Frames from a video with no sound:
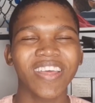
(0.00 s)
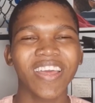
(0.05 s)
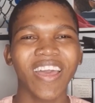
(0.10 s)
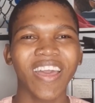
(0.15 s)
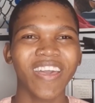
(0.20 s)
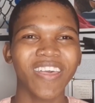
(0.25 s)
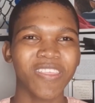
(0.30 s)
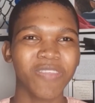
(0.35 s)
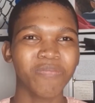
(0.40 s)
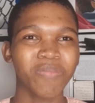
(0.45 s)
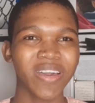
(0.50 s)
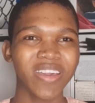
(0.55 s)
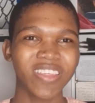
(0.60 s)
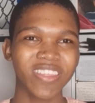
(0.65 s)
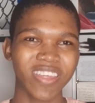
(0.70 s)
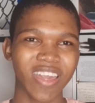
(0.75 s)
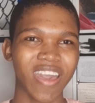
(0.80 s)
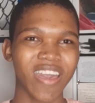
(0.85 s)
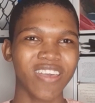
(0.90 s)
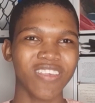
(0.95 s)
as much
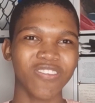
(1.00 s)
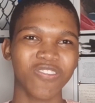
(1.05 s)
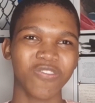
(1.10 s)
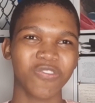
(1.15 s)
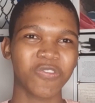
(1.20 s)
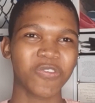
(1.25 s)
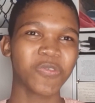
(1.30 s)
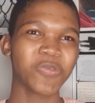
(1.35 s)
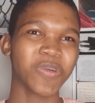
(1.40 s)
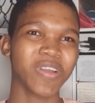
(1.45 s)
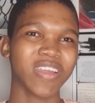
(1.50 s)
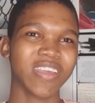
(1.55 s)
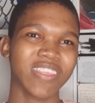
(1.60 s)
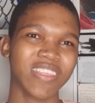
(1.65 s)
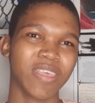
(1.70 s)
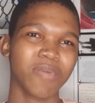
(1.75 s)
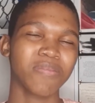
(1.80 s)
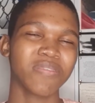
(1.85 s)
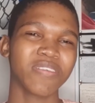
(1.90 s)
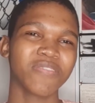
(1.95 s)
as you were
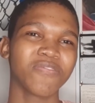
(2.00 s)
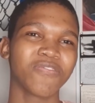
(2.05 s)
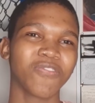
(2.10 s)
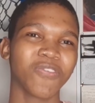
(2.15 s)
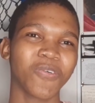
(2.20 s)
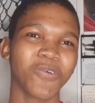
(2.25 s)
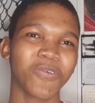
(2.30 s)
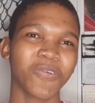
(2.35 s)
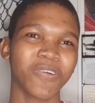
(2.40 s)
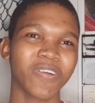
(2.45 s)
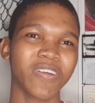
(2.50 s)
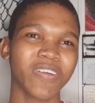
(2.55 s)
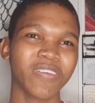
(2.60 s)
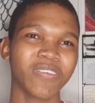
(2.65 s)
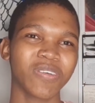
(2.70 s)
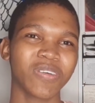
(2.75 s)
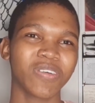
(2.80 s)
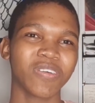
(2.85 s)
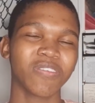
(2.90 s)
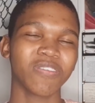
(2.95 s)
accepted for
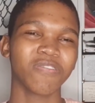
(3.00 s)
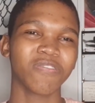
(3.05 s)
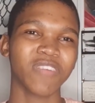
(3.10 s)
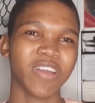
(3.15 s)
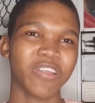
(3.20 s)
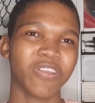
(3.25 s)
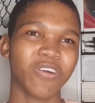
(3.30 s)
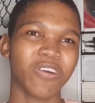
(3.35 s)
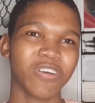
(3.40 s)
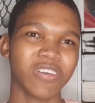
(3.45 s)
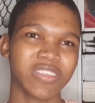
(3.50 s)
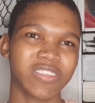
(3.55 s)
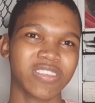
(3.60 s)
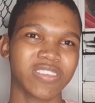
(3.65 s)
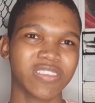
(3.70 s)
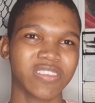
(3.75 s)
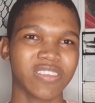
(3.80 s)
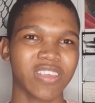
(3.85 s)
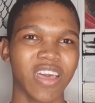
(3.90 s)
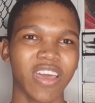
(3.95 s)
fine
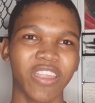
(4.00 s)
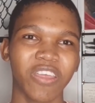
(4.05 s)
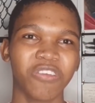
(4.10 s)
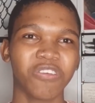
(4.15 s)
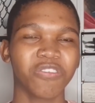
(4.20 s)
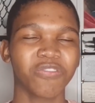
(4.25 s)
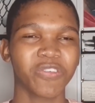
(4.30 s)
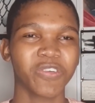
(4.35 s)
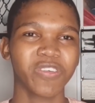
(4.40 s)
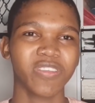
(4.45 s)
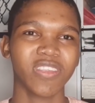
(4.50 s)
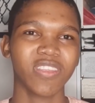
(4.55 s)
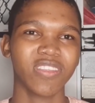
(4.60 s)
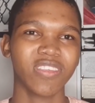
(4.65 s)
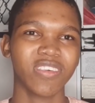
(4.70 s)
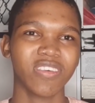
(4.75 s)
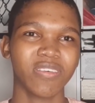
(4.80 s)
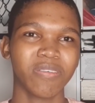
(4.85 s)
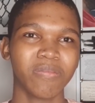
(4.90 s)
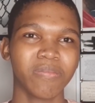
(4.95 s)
arts at a
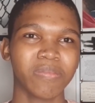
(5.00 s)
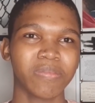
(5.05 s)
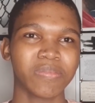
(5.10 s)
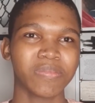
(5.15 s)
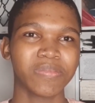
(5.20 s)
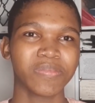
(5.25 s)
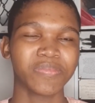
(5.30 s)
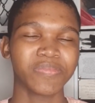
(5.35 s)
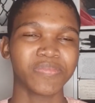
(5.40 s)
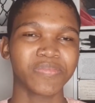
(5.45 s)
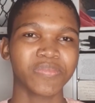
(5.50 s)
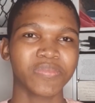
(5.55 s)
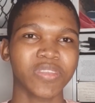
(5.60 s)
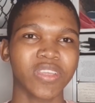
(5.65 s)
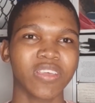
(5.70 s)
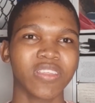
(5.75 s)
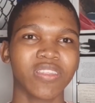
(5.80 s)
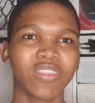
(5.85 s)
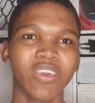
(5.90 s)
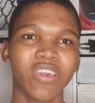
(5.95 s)
university,
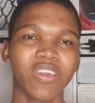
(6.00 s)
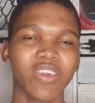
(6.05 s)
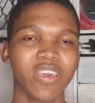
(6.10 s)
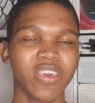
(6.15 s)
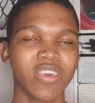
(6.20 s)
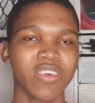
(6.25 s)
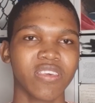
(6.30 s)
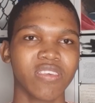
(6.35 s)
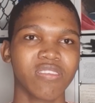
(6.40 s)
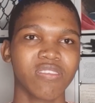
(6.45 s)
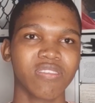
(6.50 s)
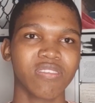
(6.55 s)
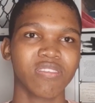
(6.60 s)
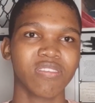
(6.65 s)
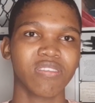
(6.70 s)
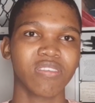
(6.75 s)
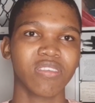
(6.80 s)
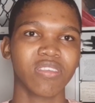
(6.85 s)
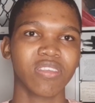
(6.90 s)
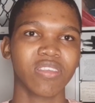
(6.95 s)
there is
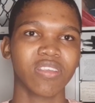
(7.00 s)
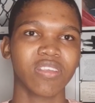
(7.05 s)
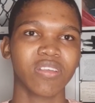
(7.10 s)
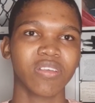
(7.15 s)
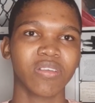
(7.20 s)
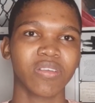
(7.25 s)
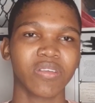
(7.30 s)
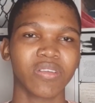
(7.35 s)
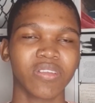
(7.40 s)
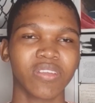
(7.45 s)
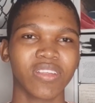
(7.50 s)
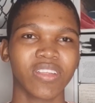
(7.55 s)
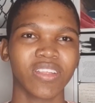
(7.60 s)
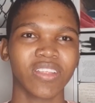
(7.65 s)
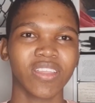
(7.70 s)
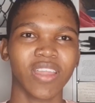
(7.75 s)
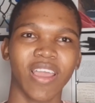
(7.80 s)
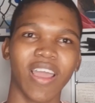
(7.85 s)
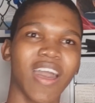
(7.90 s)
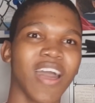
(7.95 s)

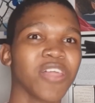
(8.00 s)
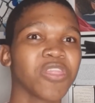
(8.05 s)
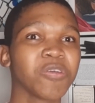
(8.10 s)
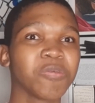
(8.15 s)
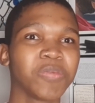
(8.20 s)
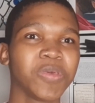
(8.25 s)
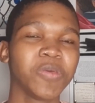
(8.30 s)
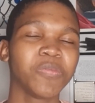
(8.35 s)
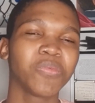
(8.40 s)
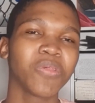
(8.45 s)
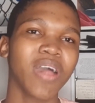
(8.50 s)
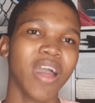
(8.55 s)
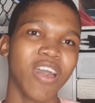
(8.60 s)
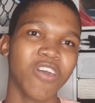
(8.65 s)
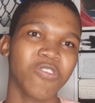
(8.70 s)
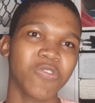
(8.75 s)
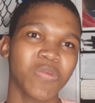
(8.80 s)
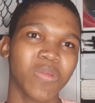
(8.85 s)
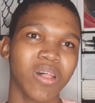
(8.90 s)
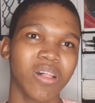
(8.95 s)
like other people
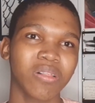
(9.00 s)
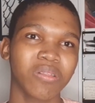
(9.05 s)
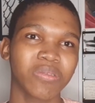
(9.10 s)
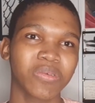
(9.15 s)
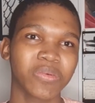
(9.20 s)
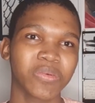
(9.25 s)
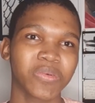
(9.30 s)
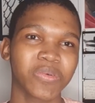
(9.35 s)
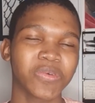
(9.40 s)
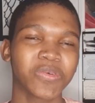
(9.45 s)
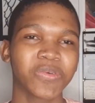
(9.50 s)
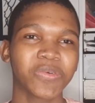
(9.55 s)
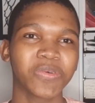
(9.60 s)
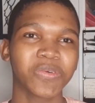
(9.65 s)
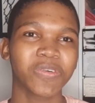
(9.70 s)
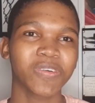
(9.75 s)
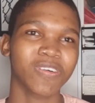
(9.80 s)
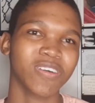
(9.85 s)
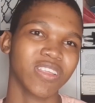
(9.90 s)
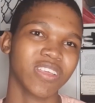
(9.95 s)
as well who
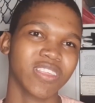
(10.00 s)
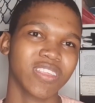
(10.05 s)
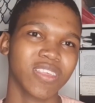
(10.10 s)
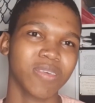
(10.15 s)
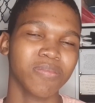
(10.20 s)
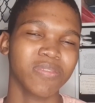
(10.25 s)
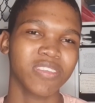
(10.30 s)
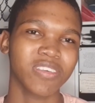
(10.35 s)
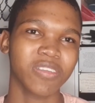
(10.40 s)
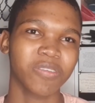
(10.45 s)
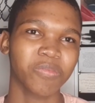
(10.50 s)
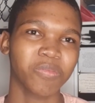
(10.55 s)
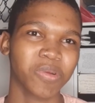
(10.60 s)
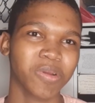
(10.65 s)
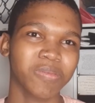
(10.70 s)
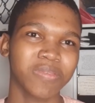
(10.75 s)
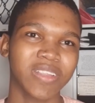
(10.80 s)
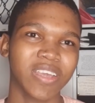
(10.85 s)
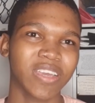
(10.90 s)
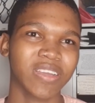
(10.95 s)
got accepted.
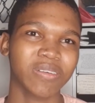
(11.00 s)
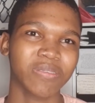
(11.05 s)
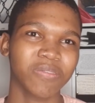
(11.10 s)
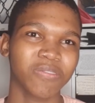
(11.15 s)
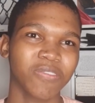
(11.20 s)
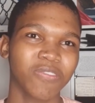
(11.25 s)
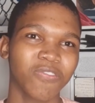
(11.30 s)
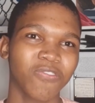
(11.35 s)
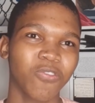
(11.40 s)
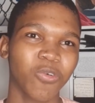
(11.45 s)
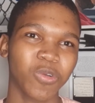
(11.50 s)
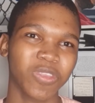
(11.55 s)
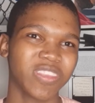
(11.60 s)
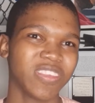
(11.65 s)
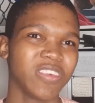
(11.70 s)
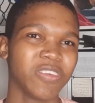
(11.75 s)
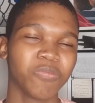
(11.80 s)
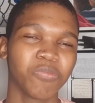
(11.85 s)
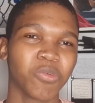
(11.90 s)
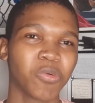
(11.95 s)
Probably like
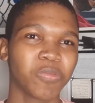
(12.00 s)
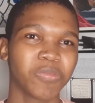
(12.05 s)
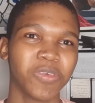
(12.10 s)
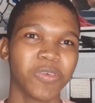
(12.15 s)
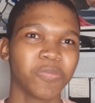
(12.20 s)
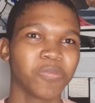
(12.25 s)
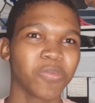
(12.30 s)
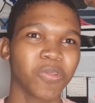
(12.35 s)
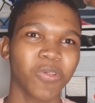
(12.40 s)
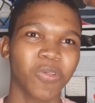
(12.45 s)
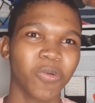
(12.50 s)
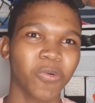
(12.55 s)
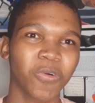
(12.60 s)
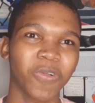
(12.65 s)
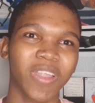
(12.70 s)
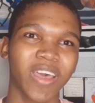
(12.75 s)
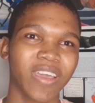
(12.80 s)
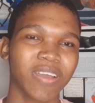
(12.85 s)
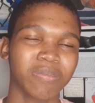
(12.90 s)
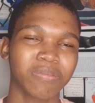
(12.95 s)
14 more people, or
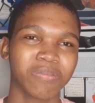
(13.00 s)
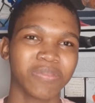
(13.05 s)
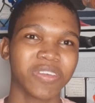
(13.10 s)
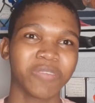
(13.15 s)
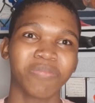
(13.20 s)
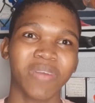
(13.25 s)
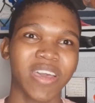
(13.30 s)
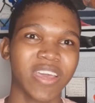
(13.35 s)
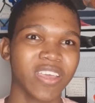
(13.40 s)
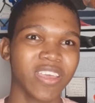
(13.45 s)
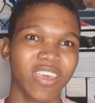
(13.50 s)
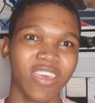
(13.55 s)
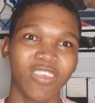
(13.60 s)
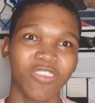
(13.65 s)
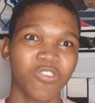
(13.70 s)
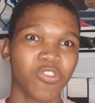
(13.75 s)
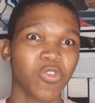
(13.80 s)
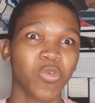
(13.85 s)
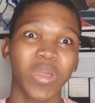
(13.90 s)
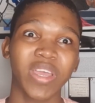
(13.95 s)
like in my case,
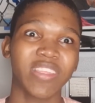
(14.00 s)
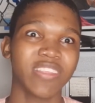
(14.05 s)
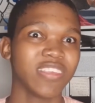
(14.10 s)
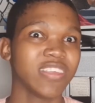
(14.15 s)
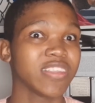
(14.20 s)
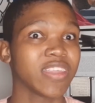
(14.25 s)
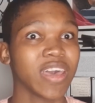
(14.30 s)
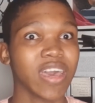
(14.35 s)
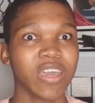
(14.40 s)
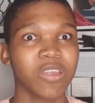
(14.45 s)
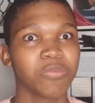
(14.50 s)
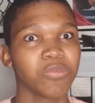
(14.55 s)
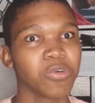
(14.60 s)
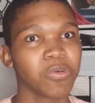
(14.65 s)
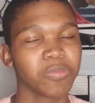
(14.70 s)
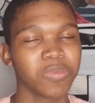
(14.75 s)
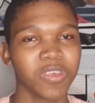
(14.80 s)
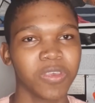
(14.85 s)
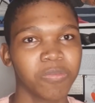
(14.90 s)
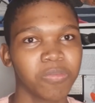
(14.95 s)
29 more
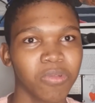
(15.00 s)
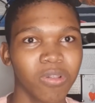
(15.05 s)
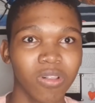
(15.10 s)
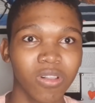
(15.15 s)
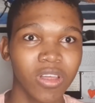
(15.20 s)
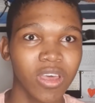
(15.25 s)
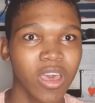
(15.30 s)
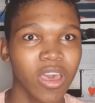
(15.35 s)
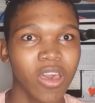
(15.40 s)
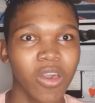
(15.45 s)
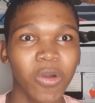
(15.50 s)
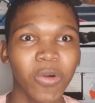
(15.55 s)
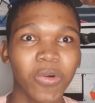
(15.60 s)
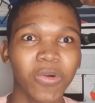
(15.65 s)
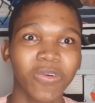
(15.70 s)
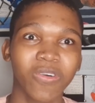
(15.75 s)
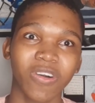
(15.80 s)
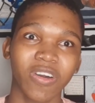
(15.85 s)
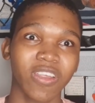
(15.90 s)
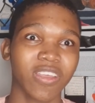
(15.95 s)
people who
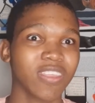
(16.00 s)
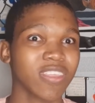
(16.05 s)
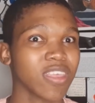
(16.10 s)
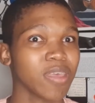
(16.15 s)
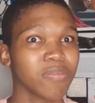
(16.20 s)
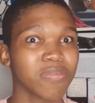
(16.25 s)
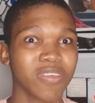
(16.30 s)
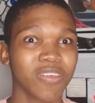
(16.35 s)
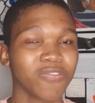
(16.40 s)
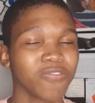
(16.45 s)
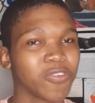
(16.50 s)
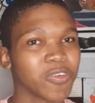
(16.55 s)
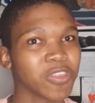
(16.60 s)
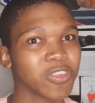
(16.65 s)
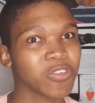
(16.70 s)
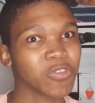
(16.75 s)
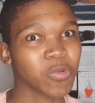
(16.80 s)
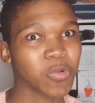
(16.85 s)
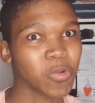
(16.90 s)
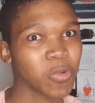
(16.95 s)
got accepted for this
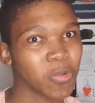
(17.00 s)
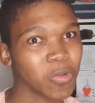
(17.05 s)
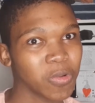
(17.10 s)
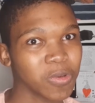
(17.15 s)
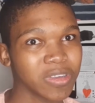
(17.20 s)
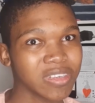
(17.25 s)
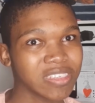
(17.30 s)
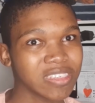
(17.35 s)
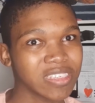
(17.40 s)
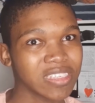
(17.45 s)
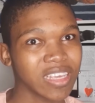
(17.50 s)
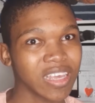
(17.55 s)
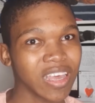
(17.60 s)
course.